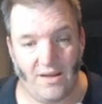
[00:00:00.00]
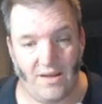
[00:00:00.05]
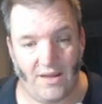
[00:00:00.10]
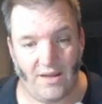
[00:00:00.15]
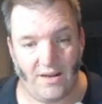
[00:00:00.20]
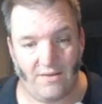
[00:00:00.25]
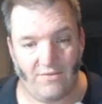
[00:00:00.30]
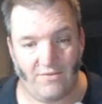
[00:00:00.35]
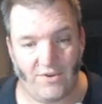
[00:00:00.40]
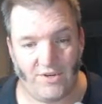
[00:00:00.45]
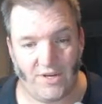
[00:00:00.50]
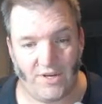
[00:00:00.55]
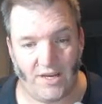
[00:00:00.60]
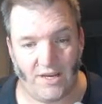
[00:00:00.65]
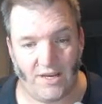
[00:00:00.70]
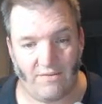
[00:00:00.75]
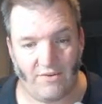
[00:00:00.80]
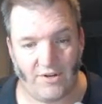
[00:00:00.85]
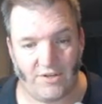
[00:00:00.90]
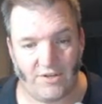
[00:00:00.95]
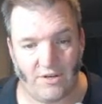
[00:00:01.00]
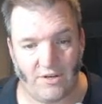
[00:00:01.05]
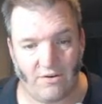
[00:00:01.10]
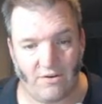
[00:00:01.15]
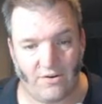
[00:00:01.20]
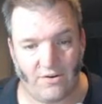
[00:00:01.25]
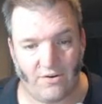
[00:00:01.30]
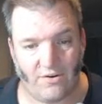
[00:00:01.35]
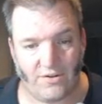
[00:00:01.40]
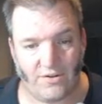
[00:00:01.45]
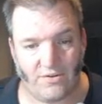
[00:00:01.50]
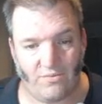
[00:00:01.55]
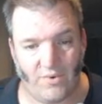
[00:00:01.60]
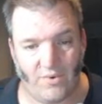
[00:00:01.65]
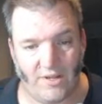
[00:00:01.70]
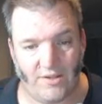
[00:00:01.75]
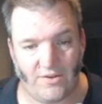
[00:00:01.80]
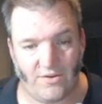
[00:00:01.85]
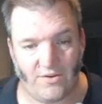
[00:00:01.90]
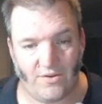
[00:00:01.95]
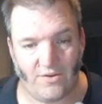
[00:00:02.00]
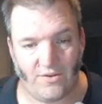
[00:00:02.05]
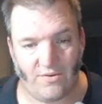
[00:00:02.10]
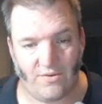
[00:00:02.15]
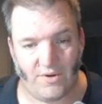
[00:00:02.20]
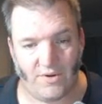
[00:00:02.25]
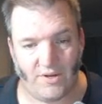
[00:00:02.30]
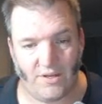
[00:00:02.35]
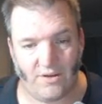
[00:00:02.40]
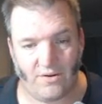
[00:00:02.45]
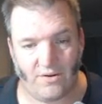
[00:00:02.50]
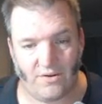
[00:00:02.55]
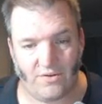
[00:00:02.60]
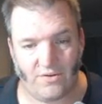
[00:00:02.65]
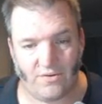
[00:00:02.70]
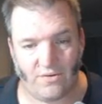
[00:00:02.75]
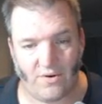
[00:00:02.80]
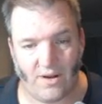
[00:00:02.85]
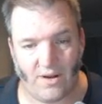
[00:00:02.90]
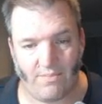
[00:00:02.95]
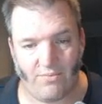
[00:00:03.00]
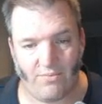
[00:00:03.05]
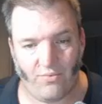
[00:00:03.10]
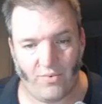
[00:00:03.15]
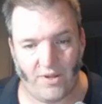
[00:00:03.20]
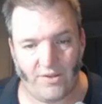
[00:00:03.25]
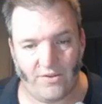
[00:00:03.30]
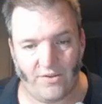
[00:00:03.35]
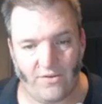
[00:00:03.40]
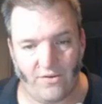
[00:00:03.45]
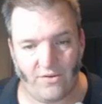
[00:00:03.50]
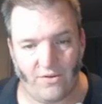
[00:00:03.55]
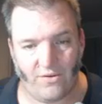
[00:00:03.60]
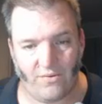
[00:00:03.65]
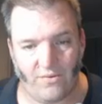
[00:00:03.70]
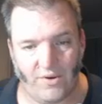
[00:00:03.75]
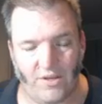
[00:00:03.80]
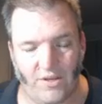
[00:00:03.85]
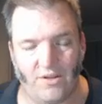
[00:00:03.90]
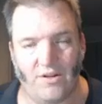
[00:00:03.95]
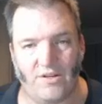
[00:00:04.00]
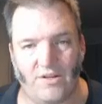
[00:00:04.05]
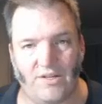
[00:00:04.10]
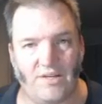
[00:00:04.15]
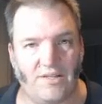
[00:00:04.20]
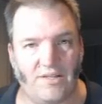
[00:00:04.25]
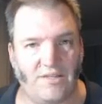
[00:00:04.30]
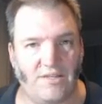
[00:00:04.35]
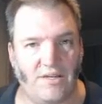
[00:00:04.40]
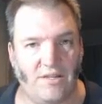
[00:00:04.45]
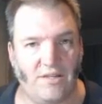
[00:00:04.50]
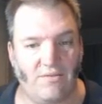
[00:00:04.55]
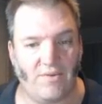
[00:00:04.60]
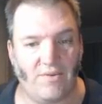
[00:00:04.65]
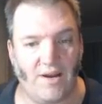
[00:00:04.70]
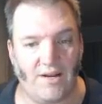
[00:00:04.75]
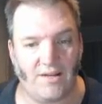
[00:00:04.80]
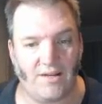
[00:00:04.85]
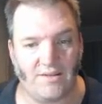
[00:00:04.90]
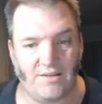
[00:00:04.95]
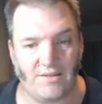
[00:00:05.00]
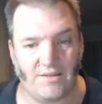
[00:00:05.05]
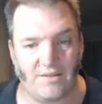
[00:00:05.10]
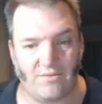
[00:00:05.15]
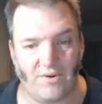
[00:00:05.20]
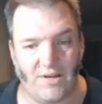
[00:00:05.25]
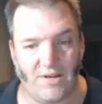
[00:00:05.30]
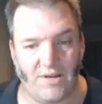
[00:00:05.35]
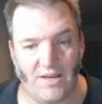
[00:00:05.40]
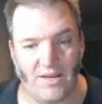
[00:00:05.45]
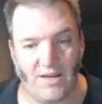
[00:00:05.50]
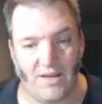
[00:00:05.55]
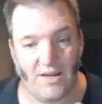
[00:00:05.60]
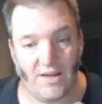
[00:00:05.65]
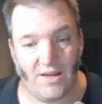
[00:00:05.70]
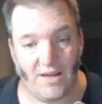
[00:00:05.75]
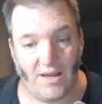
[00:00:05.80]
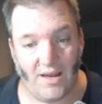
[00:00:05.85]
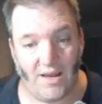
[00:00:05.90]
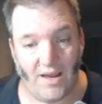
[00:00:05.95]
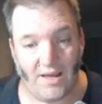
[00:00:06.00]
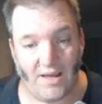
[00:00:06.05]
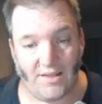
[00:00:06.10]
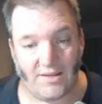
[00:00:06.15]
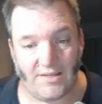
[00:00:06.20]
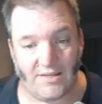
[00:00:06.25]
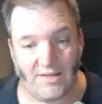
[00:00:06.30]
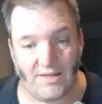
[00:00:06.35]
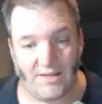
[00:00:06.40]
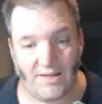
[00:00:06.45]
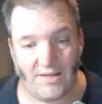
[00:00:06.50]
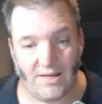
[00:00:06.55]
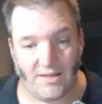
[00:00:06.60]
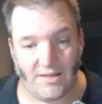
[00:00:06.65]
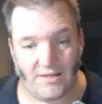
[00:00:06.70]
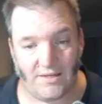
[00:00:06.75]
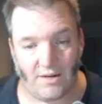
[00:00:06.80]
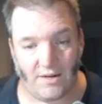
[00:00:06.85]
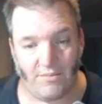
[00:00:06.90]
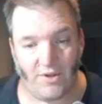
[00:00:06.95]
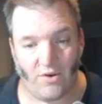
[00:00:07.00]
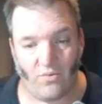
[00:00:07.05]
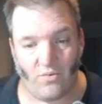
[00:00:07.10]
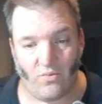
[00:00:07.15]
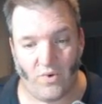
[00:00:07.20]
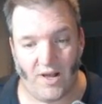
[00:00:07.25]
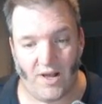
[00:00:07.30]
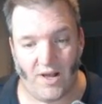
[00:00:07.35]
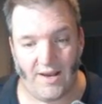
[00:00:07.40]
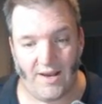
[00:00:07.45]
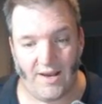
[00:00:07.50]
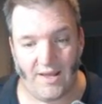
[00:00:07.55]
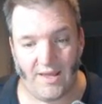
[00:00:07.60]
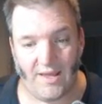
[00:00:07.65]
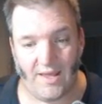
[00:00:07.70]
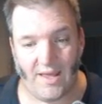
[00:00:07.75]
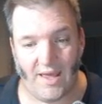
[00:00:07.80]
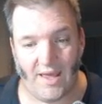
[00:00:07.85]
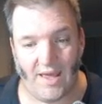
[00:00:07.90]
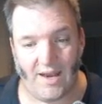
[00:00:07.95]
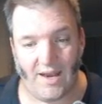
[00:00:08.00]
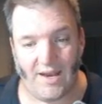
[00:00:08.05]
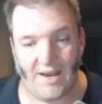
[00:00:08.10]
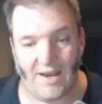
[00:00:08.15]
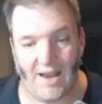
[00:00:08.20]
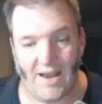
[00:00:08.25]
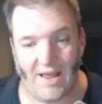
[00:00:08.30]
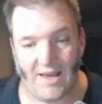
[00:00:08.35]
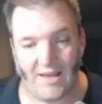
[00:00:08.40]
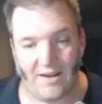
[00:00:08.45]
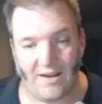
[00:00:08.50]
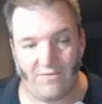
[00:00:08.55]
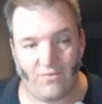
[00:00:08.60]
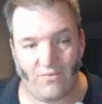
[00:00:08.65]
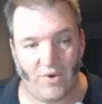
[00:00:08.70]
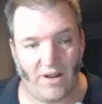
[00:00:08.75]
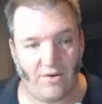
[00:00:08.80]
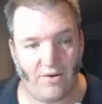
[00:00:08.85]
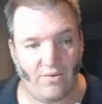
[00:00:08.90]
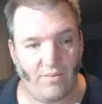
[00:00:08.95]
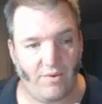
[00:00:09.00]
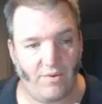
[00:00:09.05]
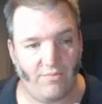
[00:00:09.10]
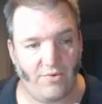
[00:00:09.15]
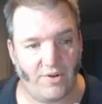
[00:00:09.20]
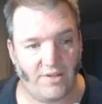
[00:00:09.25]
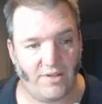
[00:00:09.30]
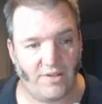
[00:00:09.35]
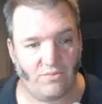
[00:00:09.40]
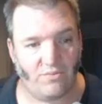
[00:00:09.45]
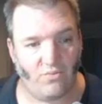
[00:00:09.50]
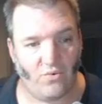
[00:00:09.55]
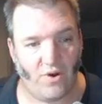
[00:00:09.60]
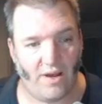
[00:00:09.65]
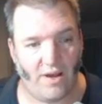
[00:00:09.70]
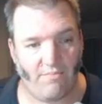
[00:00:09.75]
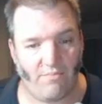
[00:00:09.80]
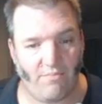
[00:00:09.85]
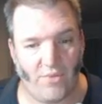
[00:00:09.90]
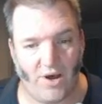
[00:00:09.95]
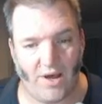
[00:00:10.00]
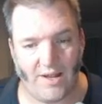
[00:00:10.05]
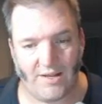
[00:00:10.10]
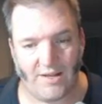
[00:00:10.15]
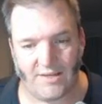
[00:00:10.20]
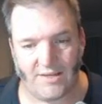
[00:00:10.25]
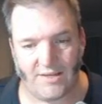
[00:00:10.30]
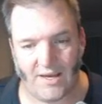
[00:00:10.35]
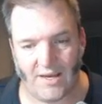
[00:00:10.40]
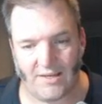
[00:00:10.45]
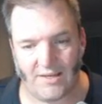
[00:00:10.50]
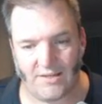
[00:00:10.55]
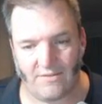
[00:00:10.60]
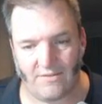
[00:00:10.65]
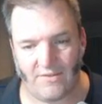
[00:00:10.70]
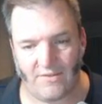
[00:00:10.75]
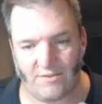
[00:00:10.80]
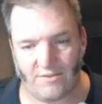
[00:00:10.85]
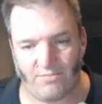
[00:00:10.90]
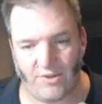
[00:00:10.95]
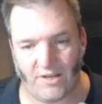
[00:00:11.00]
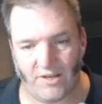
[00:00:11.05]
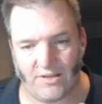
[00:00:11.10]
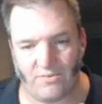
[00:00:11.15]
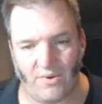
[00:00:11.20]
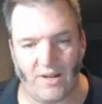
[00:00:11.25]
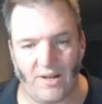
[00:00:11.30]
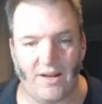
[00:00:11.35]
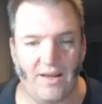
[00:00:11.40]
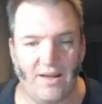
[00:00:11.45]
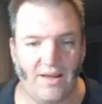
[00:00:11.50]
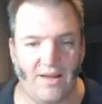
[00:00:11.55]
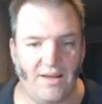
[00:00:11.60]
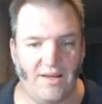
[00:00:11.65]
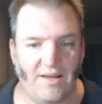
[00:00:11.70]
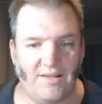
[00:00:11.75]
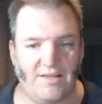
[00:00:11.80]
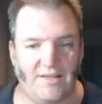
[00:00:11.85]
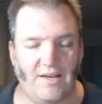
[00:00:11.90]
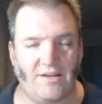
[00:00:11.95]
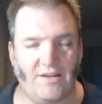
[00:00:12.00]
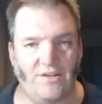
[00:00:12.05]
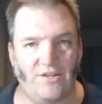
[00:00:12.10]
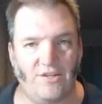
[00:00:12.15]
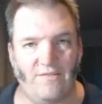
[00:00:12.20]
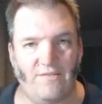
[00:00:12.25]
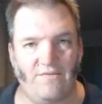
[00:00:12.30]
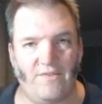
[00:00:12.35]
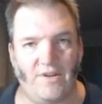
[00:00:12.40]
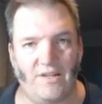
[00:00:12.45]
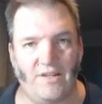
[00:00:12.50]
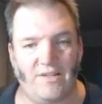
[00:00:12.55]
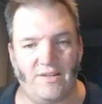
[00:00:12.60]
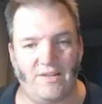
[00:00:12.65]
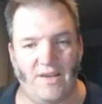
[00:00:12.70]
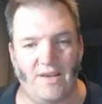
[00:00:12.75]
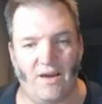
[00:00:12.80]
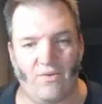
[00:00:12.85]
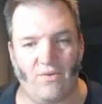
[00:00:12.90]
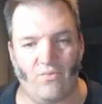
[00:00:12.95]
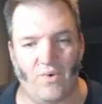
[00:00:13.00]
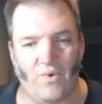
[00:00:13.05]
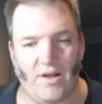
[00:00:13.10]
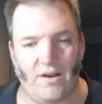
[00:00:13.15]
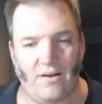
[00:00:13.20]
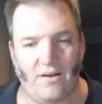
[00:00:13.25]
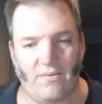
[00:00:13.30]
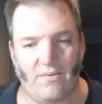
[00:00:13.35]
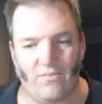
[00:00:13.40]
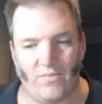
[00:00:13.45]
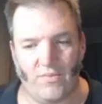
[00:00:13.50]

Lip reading: And if you check, if I just go across 1, 2, 3 units or up 1, 2, 3 units, you can see the radius is 3. And the center is going to be at 1 and negative 1. Remember, it's y minus k, so that's plus 1. It's actually shifted it down 1.